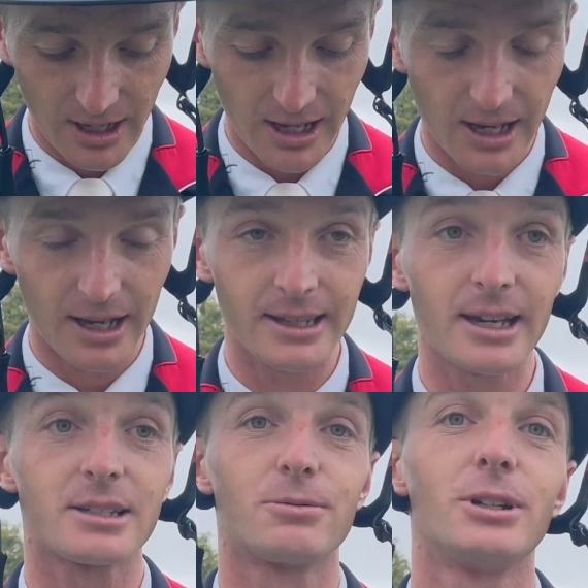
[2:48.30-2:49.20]
Yeah,
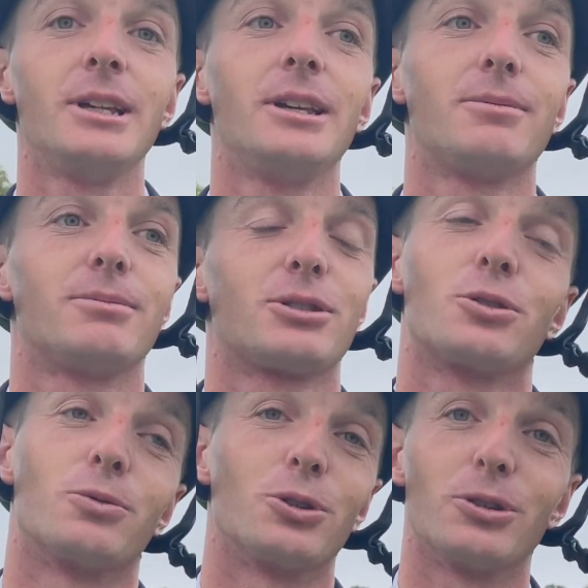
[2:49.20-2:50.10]
it's really
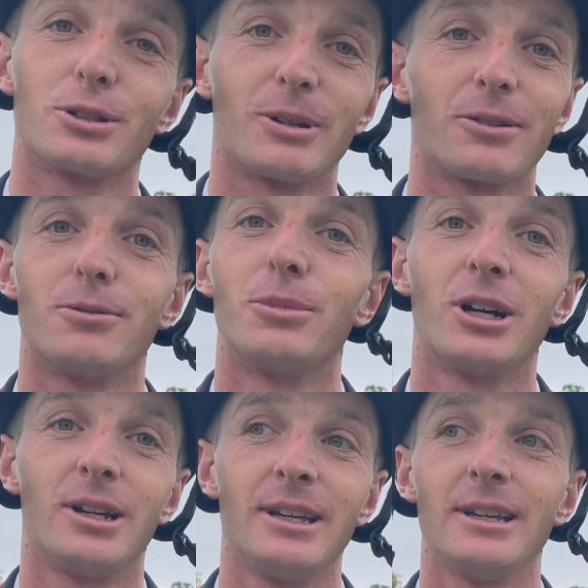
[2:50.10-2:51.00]
sort of what you expect from
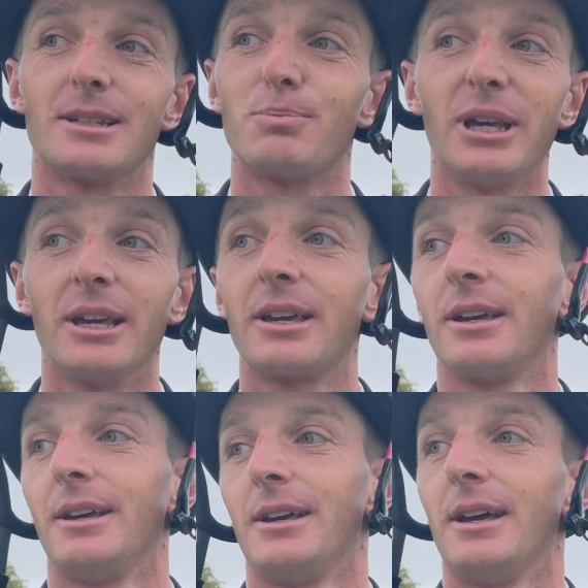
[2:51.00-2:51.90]
Burghley. It's big,
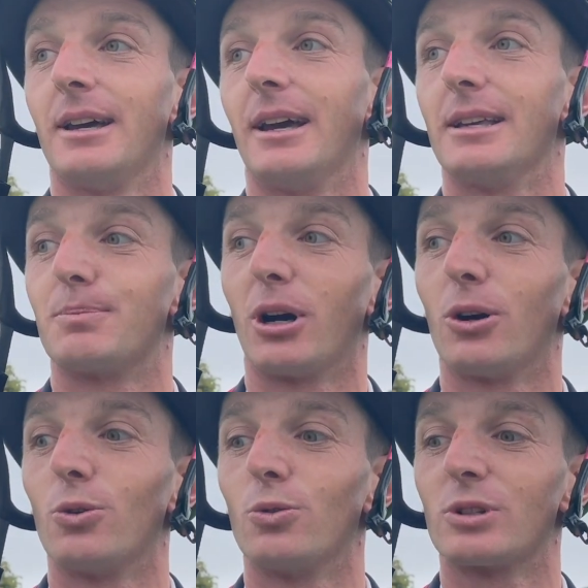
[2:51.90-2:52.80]
it's
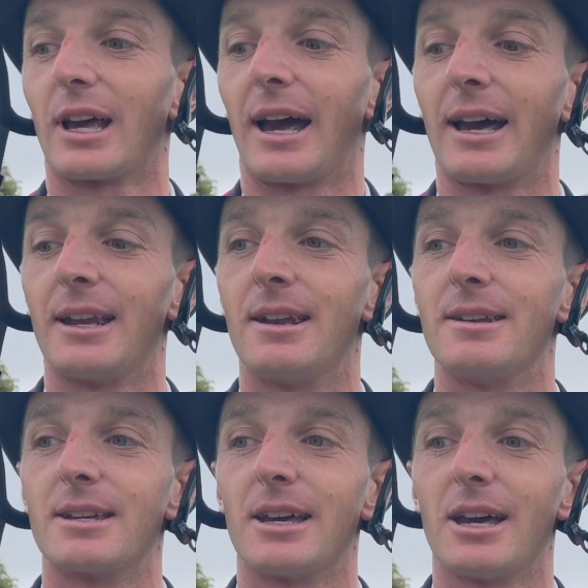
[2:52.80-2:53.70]
bold, and
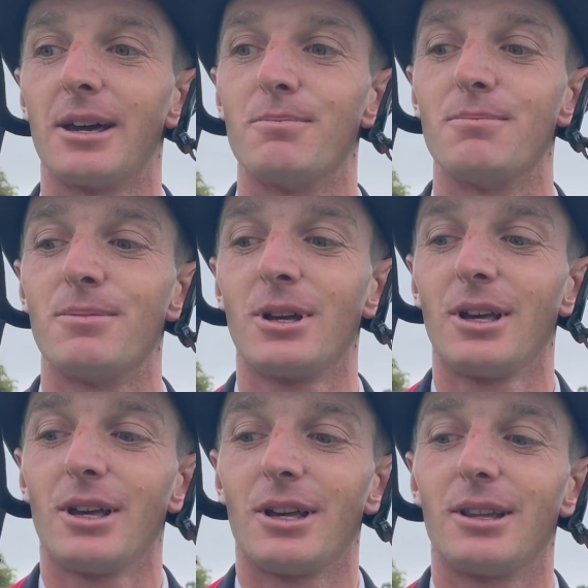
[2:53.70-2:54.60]

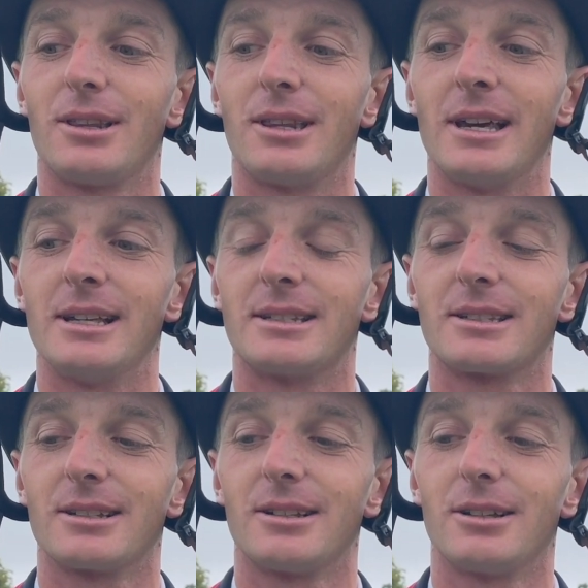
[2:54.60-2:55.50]

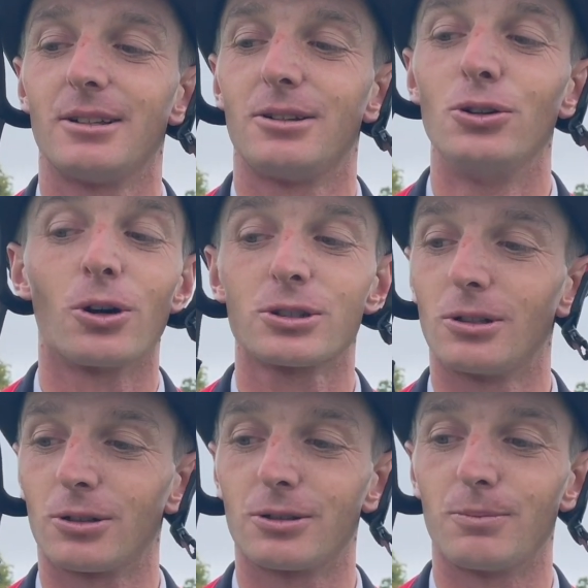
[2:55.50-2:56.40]
there's not a
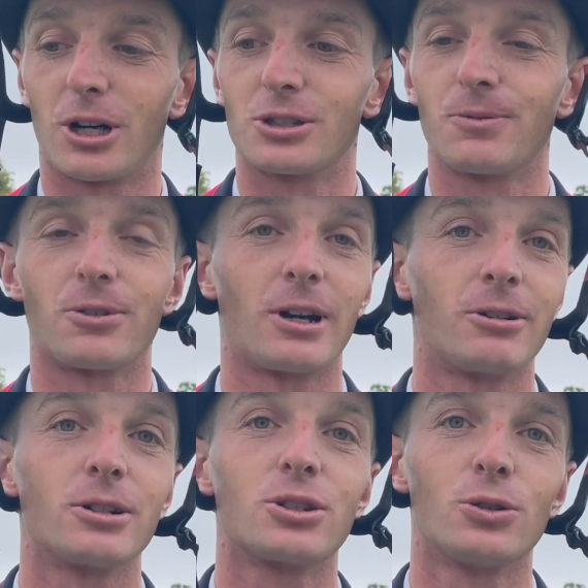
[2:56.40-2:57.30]
lot of margin for
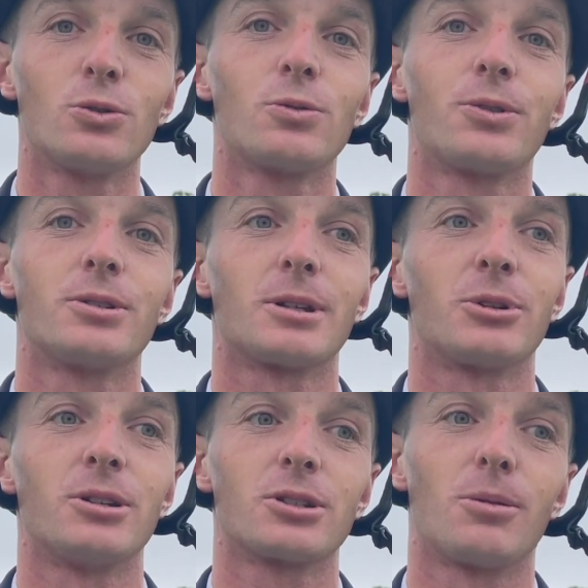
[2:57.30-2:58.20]
error at all. Some of
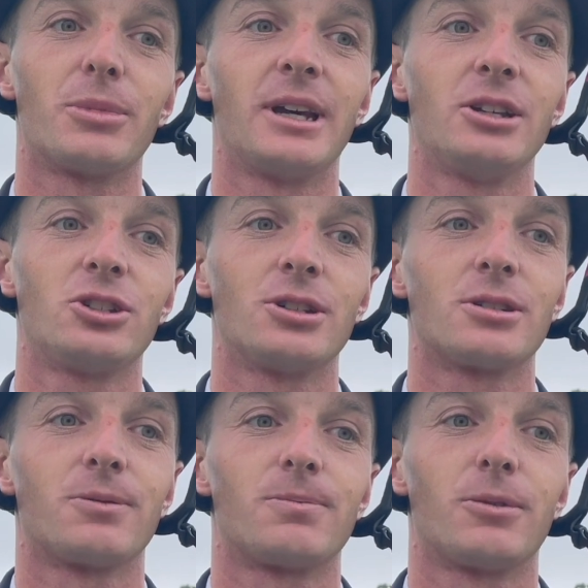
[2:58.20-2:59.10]
those
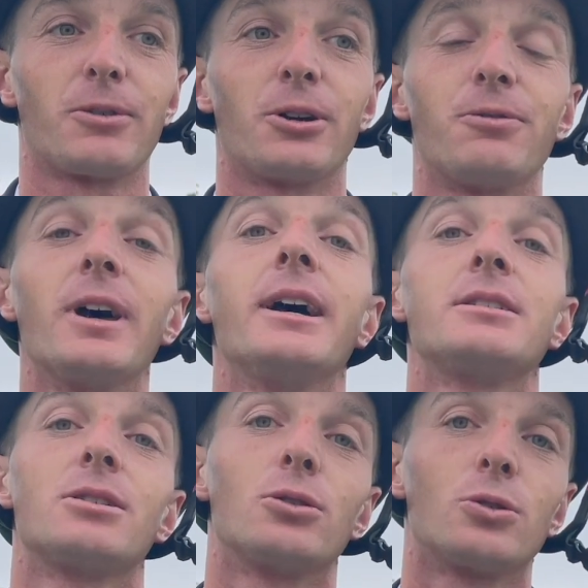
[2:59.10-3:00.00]
combinations are very fair
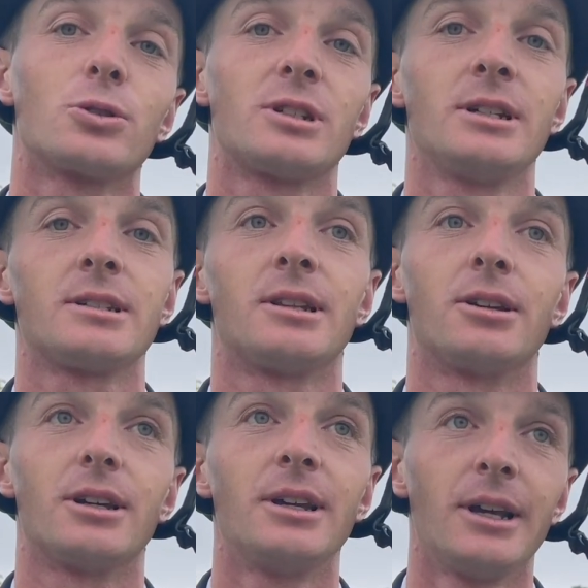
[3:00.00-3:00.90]
to the horses in
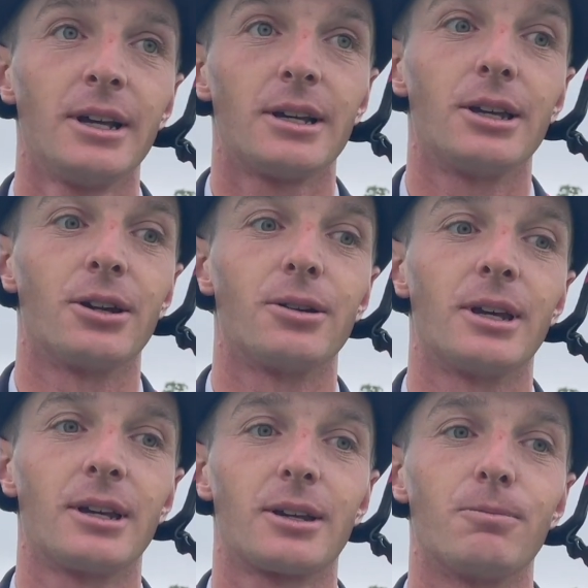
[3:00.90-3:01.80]
that, you know,
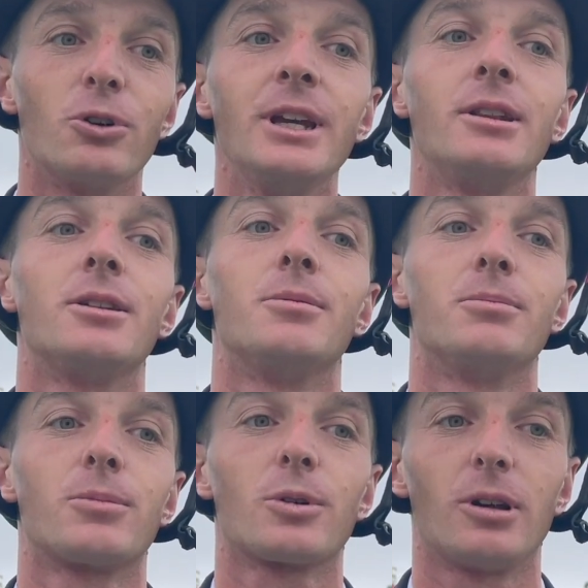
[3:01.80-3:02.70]
they can read
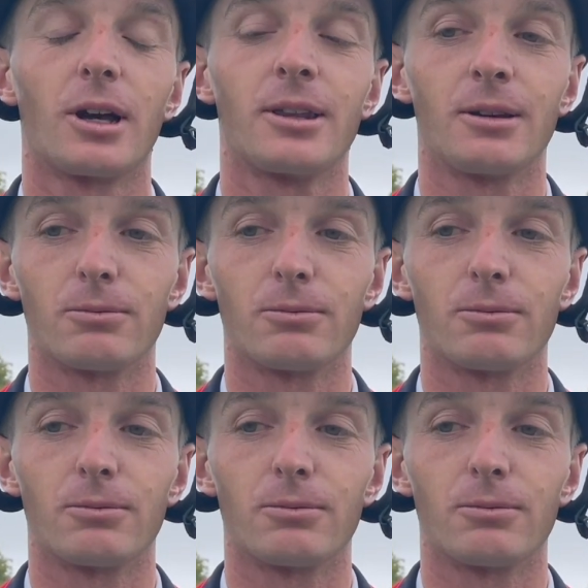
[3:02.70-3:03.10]
them, I think,